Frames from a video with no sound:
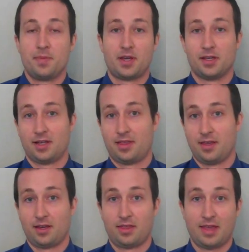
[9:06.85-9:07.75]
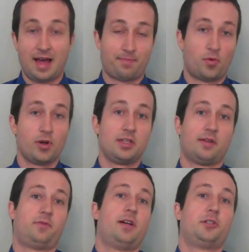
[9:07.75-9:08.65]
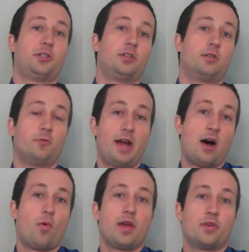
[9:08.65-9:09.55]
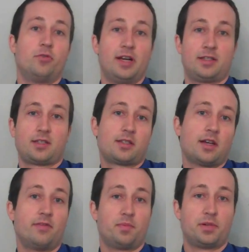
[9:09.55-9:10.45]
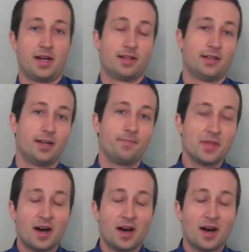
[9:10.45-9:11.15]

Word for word: because I think that point differential would outweigh the risks of applying late.